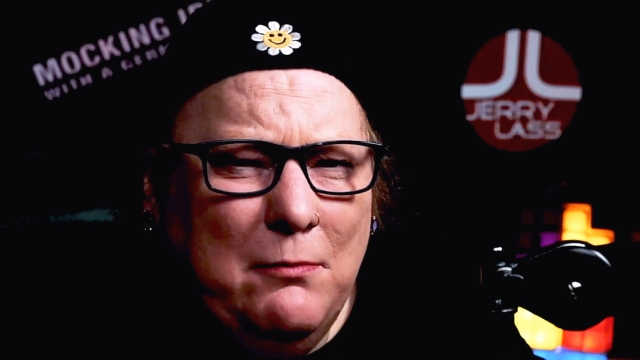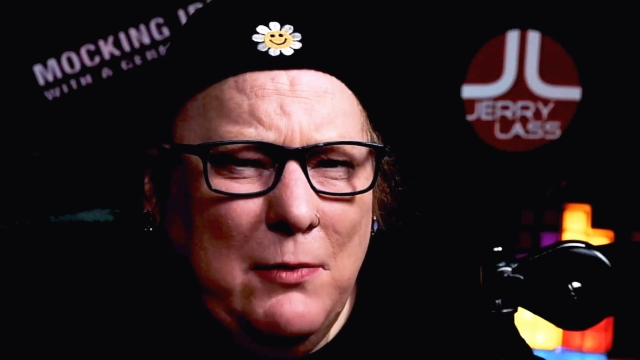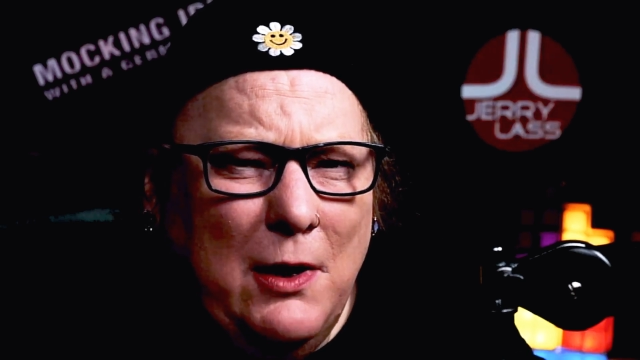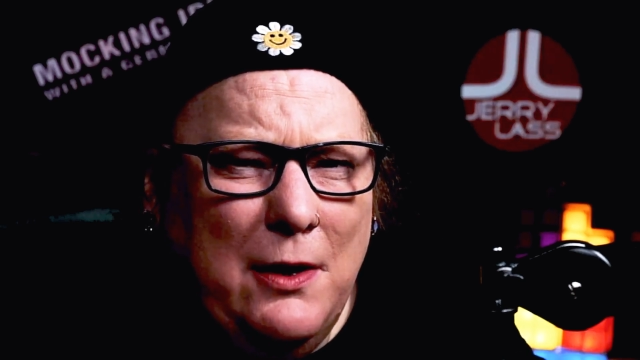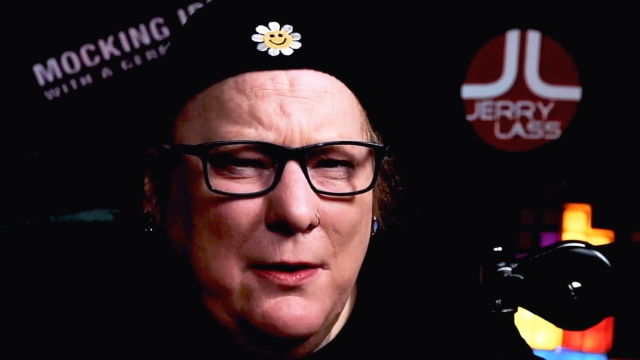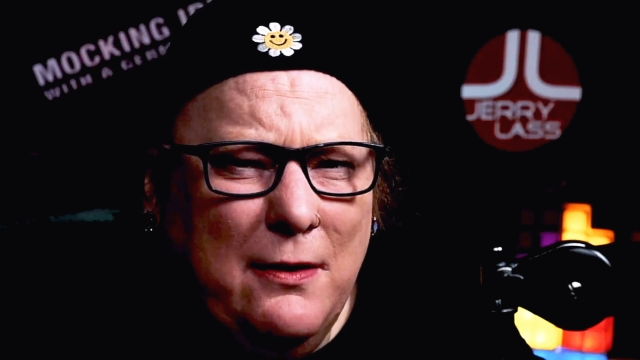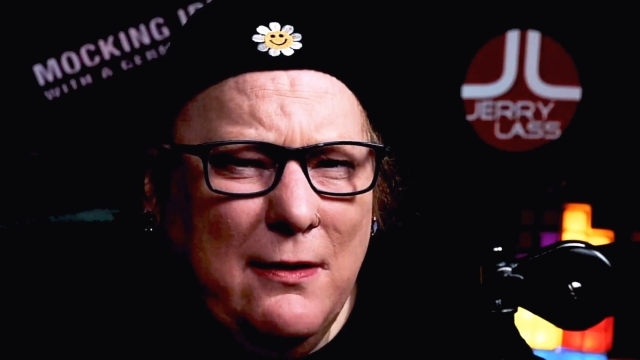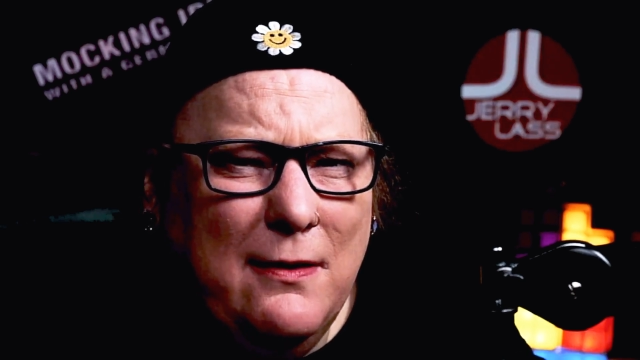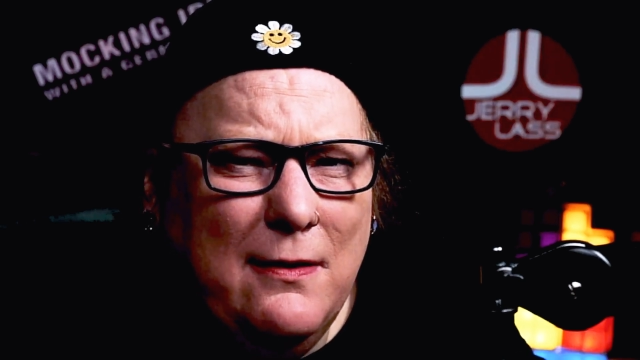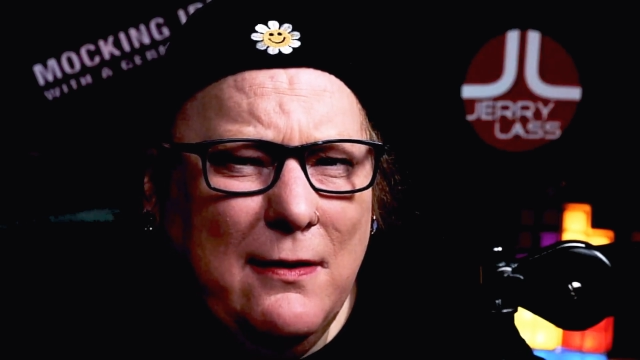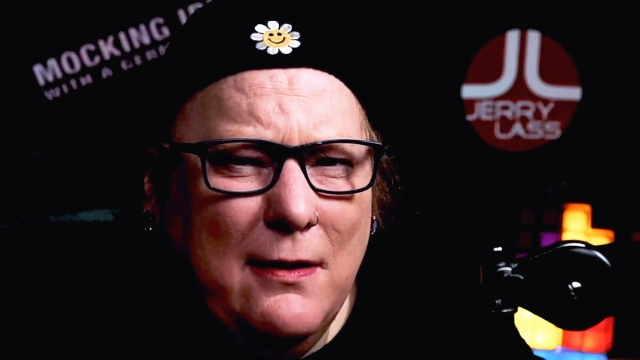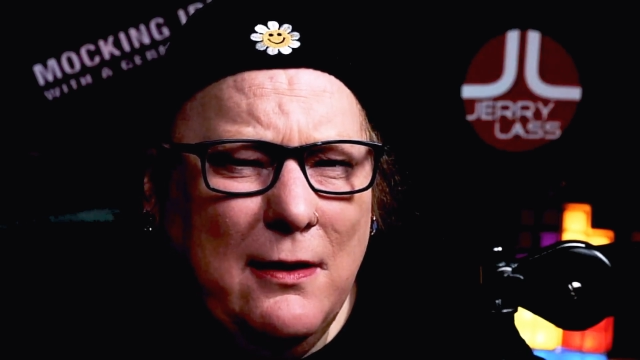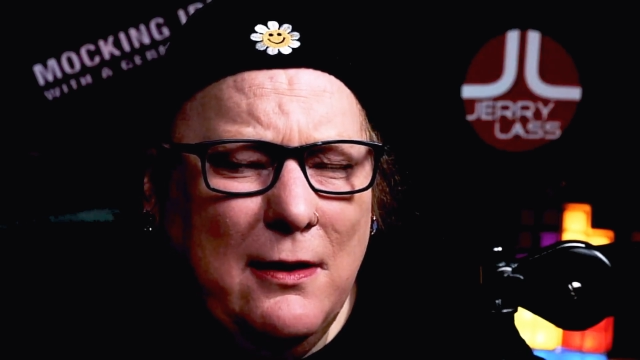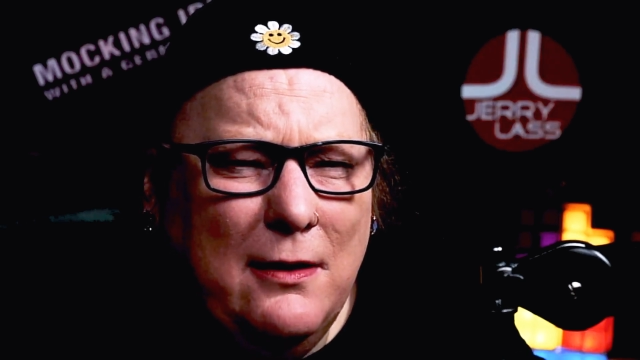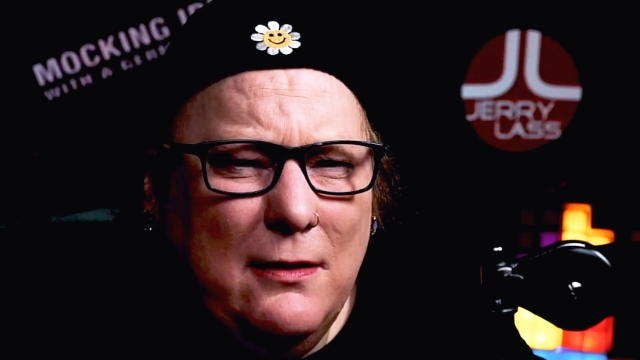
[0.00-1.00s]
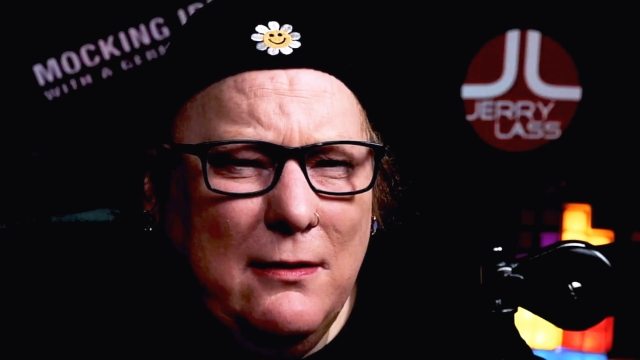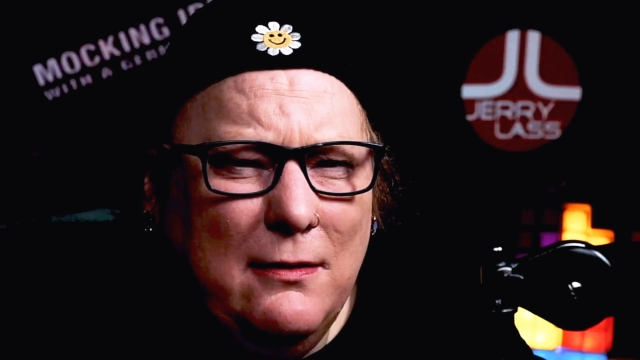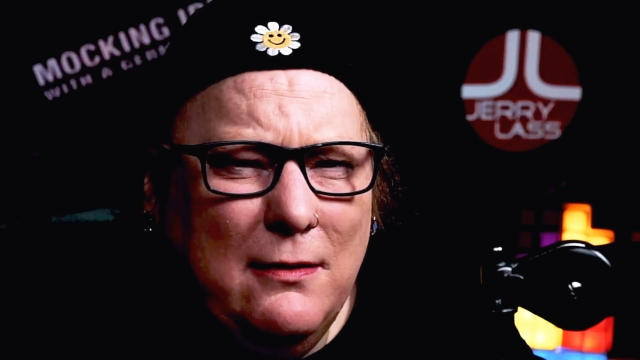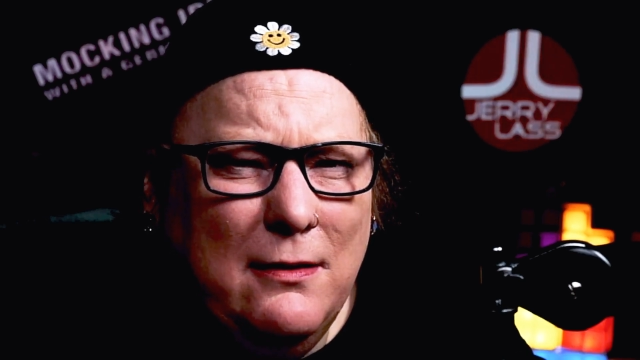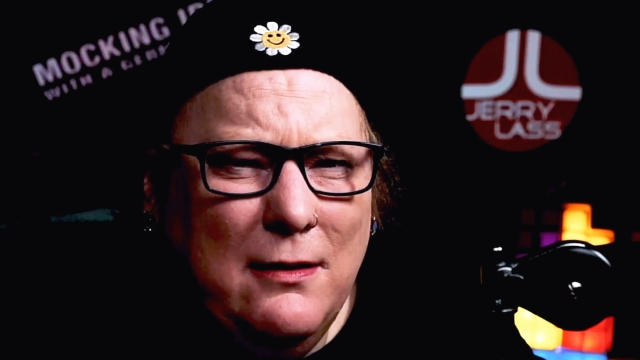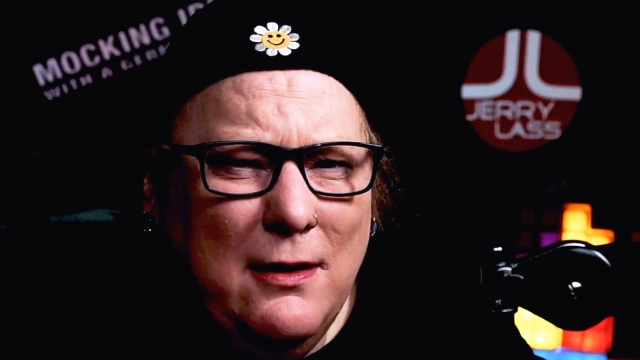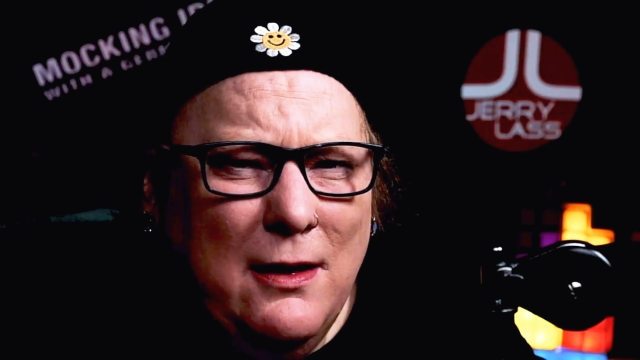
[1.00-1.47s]
month,
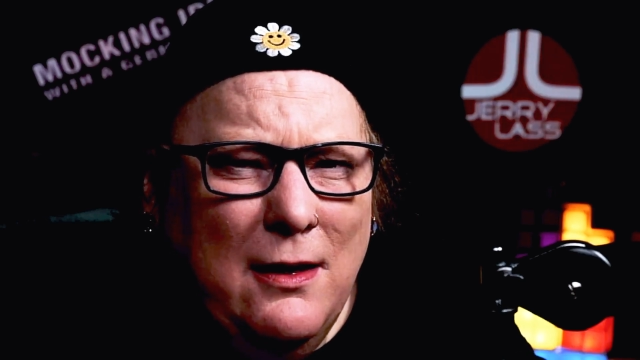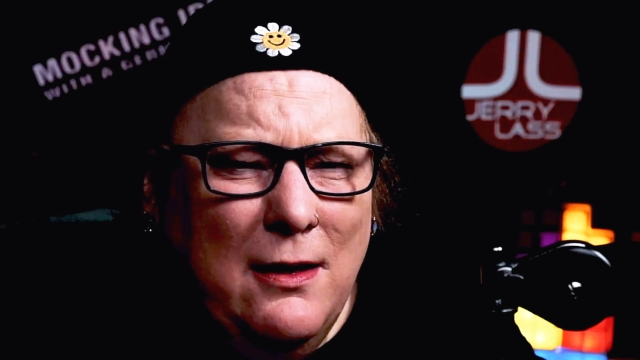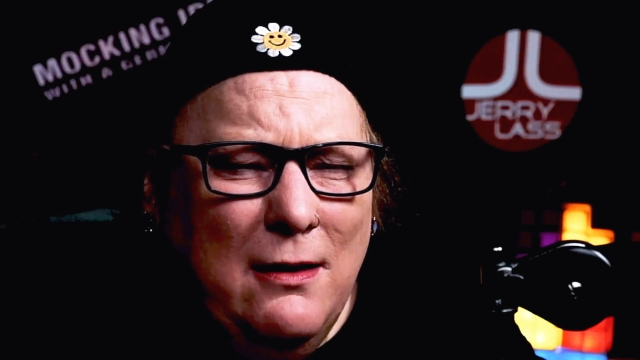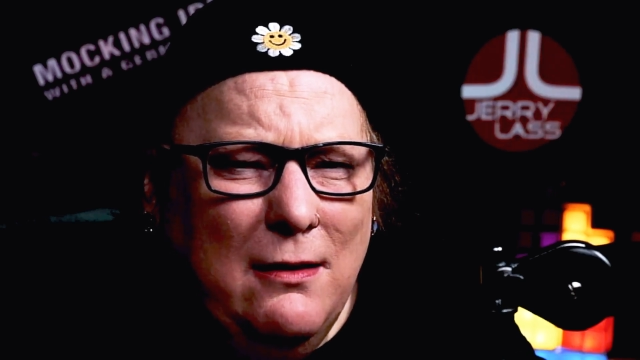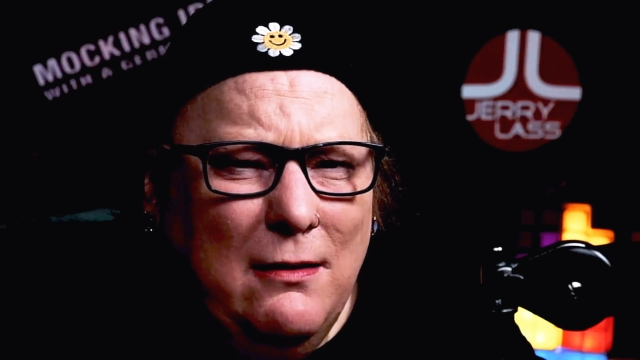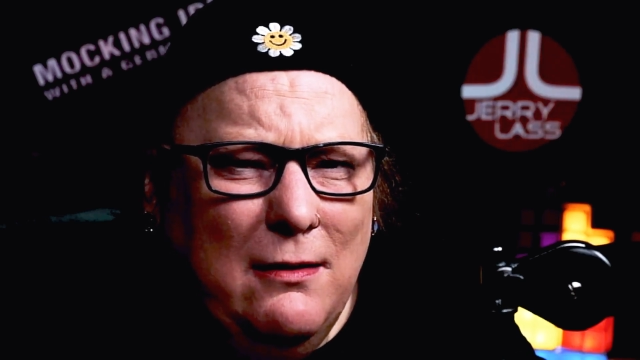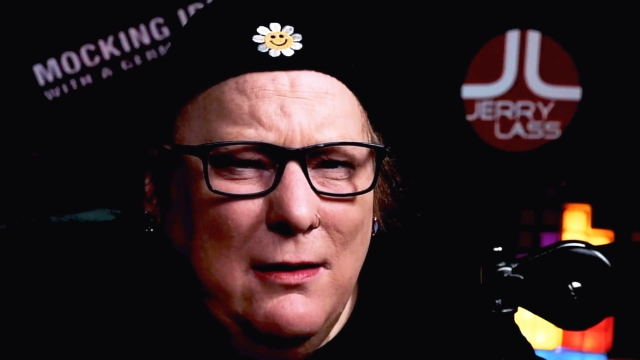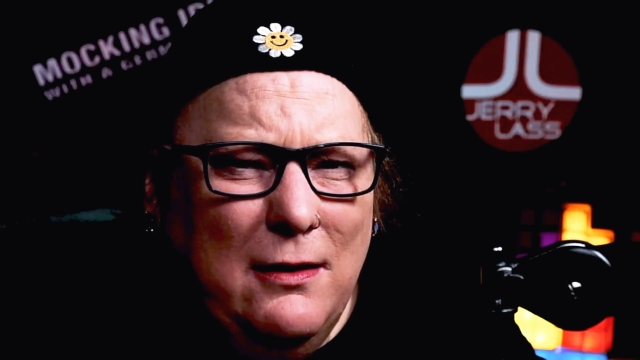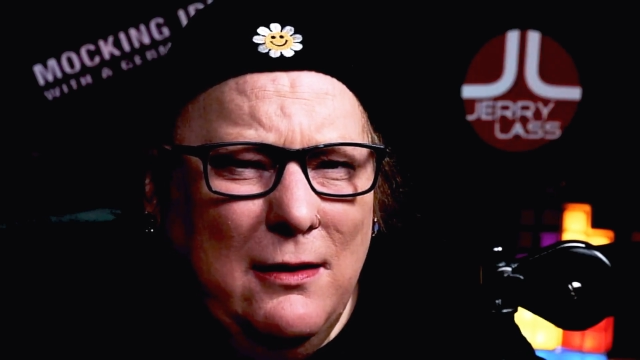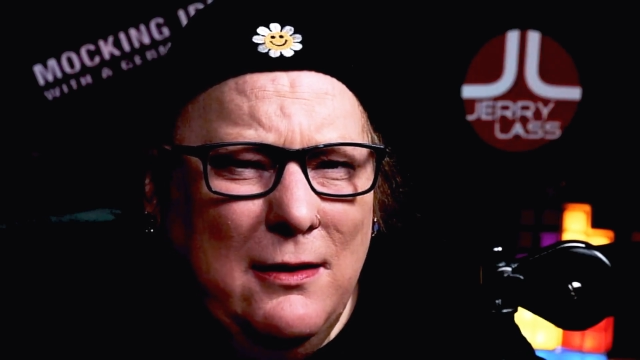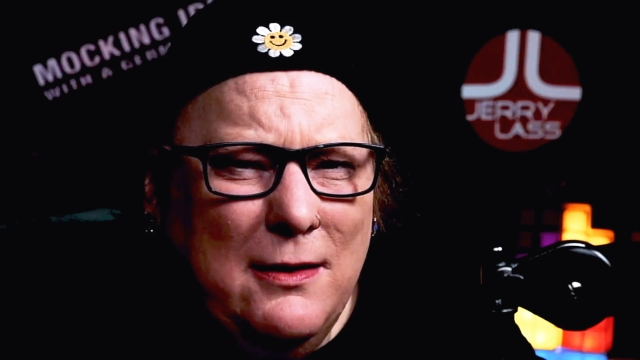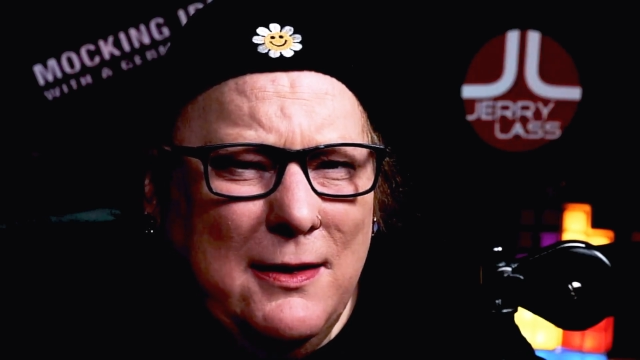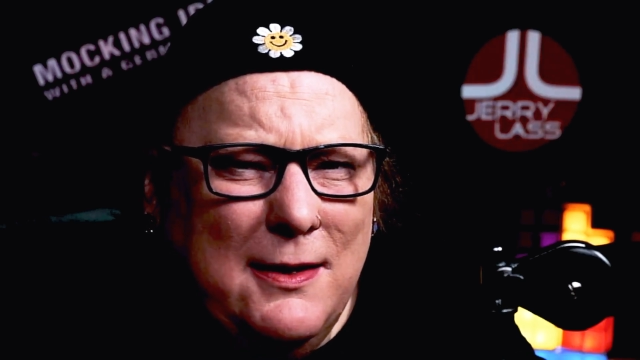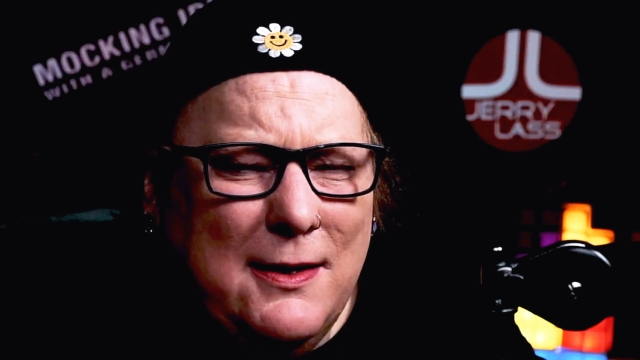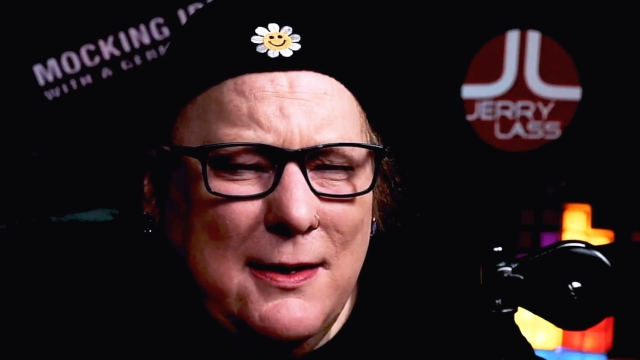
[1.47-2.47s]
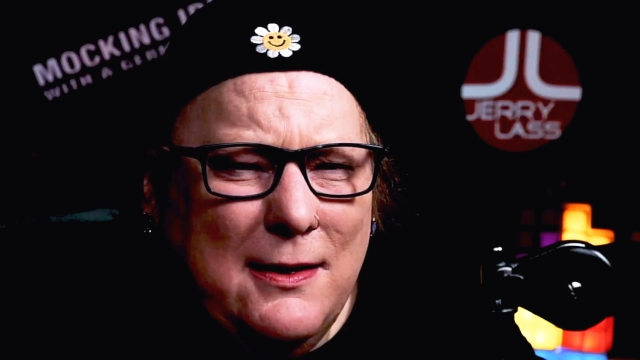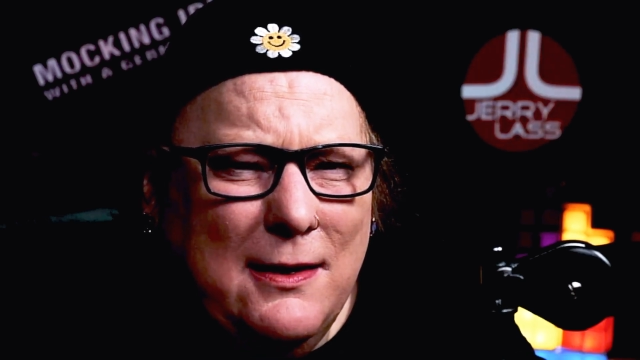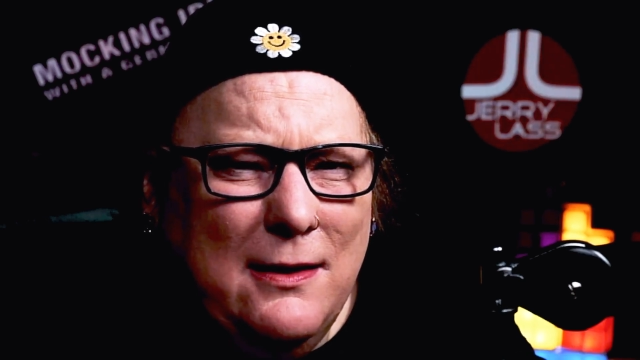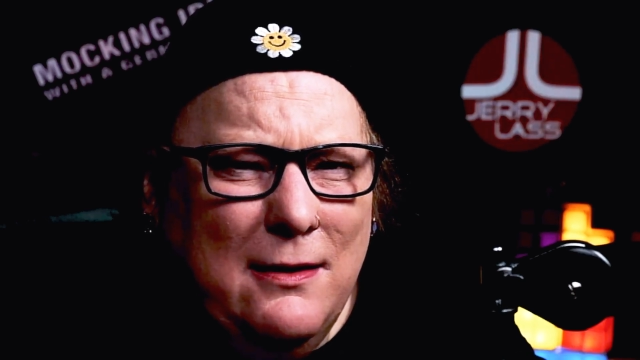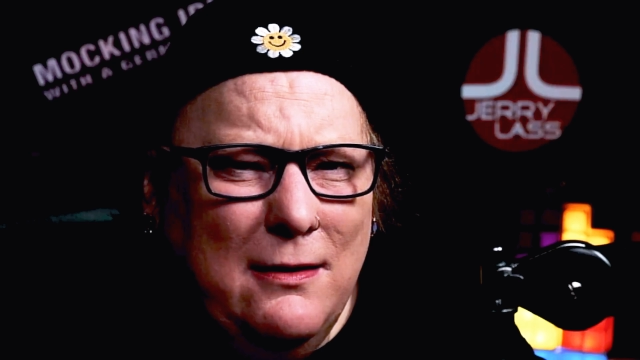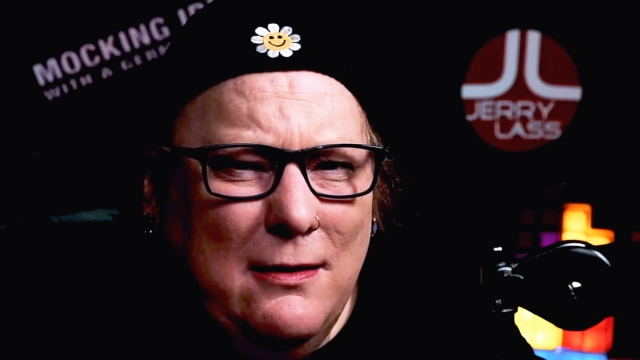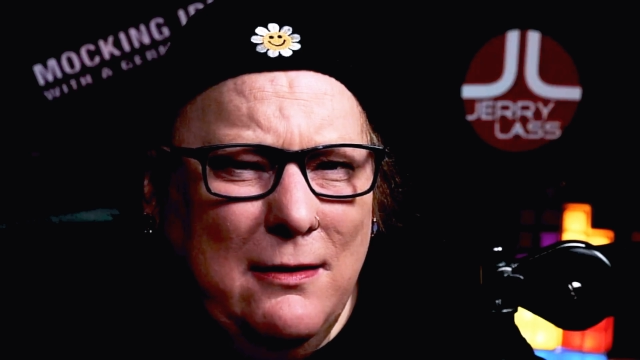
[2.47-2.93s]
and
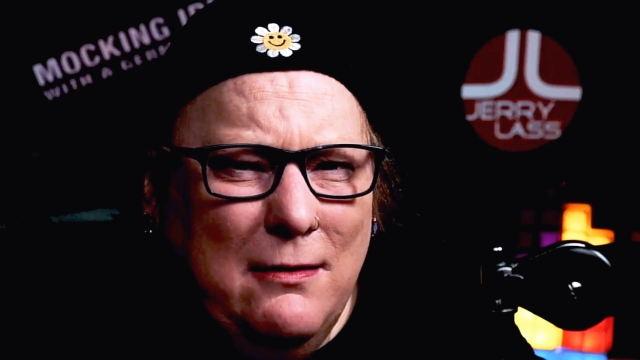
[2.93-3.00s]
it's